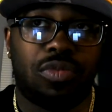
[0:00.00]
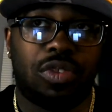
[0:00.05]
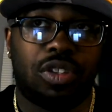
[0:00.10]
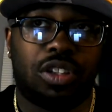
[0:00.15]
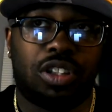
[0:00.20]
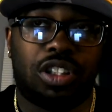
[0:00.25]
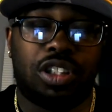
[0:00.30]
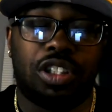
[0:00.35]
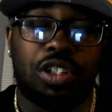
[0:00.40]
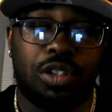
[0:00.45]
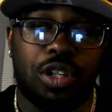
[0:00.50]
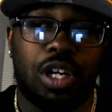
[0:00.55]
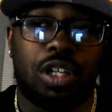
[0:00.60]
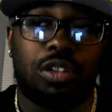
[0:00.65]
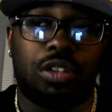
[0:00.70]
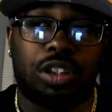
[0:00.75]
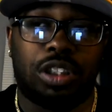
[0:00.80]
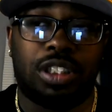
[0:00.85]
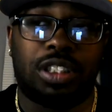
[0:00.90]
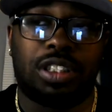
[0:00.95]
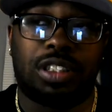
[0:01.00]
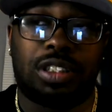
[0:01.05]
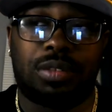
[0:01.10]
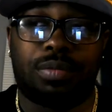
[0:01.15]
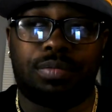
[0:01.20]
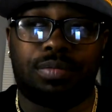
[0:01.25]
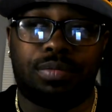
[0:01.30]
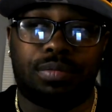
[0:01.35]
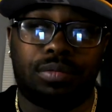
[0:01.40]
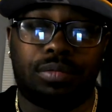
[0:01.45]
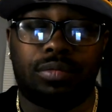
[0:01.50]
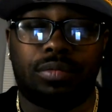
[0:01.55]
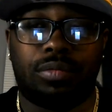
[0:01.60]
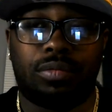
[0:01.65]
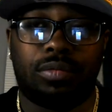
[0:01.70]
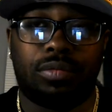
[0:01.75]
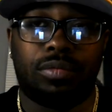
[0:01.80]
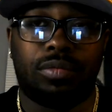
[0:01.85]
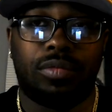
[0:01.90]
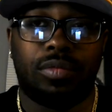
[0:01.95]
to, just
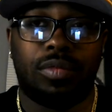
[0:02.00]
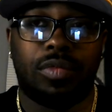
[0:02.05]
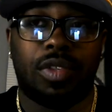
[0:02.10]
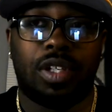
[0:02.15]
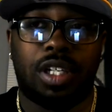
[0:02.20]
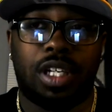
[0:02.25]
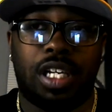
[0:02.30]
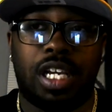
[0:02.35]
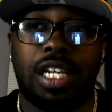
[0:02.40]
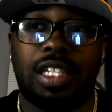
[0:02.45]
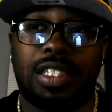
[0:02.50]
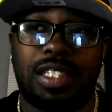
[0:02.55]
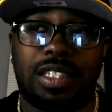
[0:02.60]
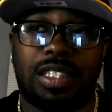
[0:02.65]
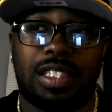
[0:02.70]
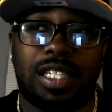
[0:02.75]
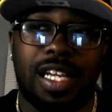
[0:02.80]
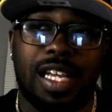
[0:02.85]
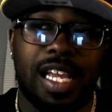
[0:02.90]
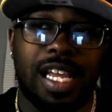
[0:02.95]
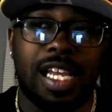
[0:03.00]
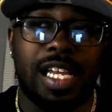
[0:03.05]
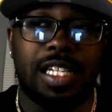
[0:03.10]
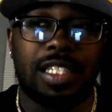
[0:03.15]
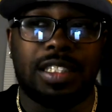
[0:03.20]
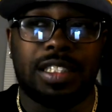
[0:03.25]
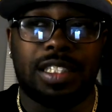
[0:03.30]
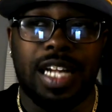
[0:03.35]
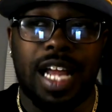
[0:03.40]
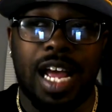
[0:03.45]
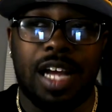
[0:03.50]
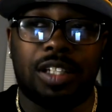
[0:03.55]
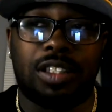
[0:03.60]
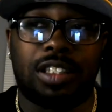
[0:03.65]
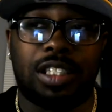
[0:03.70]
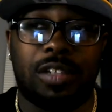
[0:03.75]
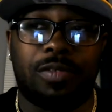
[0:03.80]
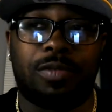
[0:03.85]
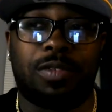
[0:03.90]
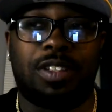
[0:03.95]
get the ins and outs
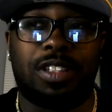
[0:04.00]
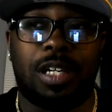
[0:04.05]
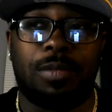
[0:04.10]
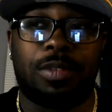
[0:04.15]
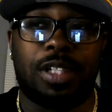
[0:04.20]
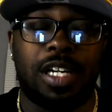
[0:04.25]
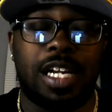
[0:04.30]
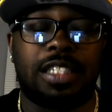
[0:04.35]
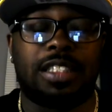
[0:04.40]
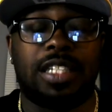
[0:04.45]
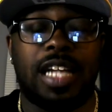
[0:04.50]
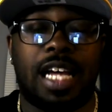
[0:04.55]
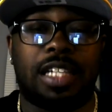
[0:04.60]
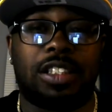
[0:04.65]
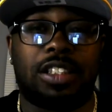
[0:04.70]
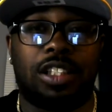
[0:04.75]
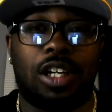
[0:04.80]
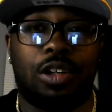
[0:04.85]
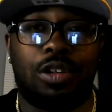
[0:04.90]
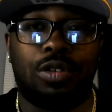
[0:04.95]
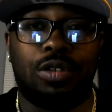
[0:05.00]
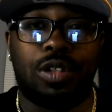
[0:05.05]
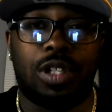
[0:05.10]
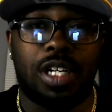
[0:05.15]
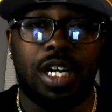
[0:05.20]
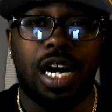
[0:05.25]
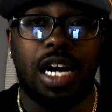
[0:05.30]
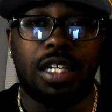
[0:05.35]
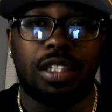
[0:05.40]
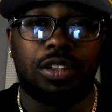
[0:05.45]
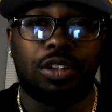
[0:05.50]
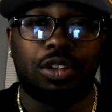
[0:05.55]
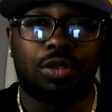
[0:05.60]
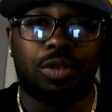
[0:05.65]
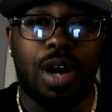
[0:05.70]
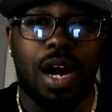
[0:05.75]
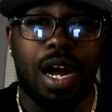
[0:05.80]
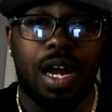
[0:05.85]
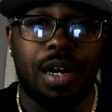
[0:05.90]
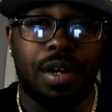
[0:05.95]
of something that's not so cut and
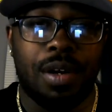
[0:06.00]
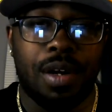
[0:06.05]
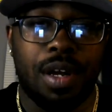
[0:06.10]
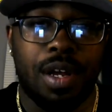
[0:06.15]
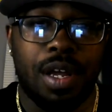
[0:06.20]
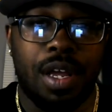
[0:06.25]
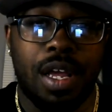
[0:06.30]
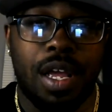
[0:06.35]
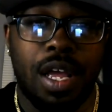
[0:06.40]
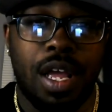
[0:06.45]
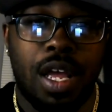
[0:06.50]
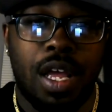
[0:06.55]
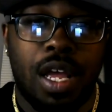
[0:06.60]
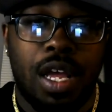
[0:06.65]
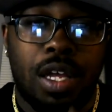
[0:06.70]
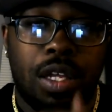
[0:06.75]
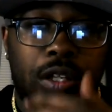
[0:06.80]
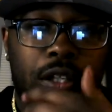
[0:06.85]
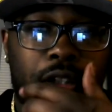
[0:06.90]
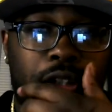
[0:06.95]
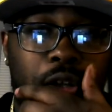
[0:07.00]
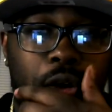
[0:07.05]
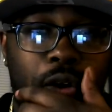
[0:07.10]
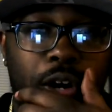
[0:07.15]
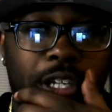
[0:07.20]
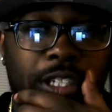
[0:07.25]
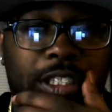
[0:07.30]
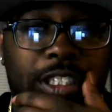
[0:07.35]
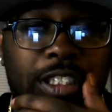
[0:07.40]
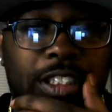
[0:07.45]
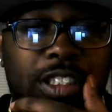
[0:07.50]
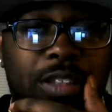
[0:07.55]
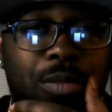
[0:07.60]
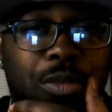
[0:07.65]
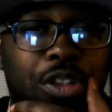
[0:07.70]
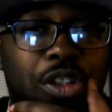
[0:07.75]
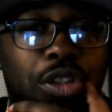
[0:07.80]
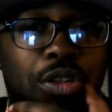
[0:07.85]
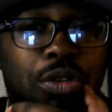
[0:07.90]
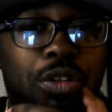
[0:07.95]
dry. The scoring system
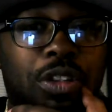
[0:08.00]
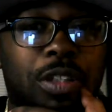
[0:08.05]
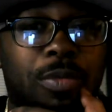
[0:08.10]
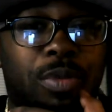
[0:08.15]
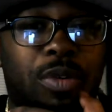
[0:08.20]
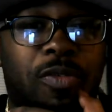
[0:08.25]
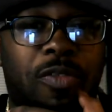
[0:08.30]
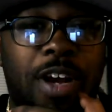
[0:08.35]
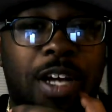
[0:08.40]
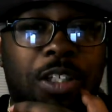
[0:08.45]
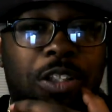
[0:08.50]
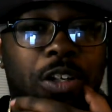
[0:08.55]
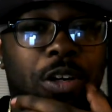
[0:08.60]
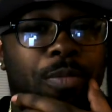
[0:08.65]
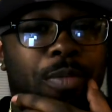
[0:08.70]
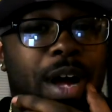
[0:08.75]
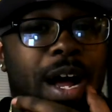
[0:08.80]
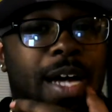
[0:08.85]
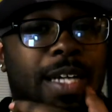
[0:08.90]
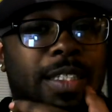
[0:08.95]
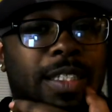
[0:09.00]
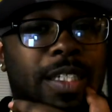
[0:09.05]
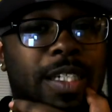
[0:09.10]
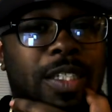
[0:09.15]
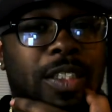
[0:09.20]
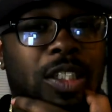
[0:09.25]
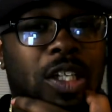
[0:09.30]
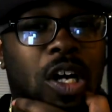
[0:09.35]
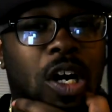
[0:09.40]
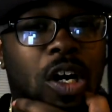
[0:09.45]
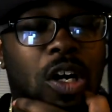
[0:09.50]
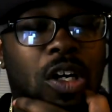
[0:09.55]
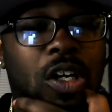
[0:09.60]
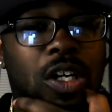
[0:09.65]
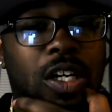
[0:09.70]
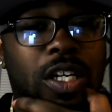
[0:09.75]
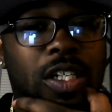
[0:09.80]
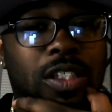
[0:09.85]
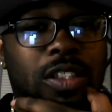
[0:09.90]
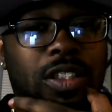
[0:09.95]
used in professional boxing is called
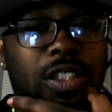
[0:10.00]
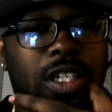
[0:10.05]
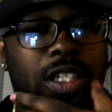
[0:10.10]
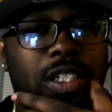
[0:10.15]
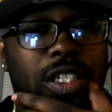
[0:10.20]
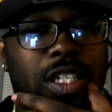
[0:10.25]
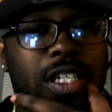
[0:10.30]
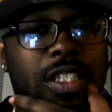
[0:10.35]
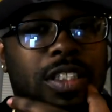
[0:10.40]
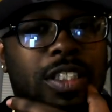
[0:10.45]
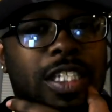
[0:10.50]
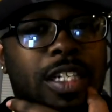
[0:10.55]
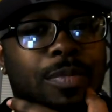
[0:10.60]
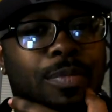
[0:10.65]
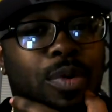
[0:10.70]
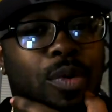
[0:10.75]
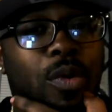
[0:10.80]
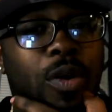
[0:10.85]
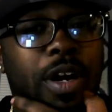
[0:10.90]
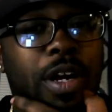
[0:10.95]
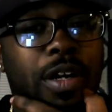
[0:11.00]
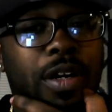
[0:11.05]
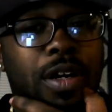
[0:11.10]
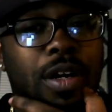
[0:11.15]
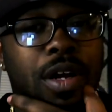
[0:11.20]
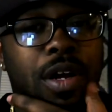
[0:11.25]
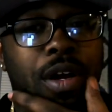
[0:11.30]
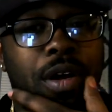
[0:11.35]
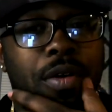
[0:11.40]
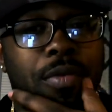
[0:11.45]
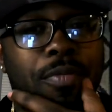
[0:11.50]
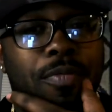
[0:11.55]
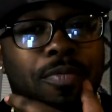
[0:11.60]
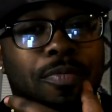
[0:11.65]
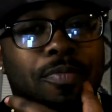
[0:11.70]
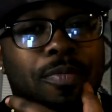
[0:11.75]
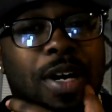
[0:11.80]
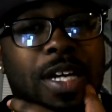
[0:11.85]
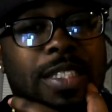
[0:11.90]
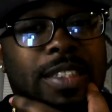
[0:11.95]
the 10-point
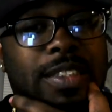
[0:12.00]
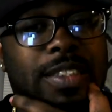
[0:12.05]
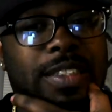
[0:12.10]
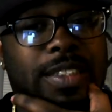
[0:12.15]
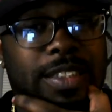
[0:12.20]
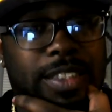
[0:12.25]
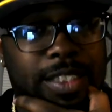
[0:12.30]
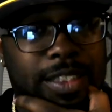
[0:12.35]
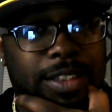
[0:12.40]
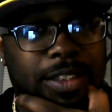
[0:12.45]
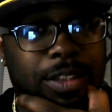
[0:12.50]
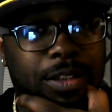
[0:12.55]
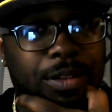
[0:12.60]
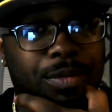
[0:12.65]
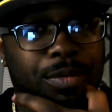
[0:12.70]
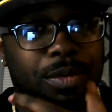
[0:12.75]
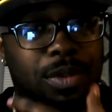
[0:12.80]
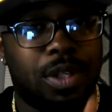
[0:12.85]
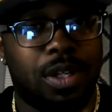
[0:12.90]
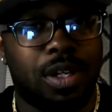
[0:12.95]
must system.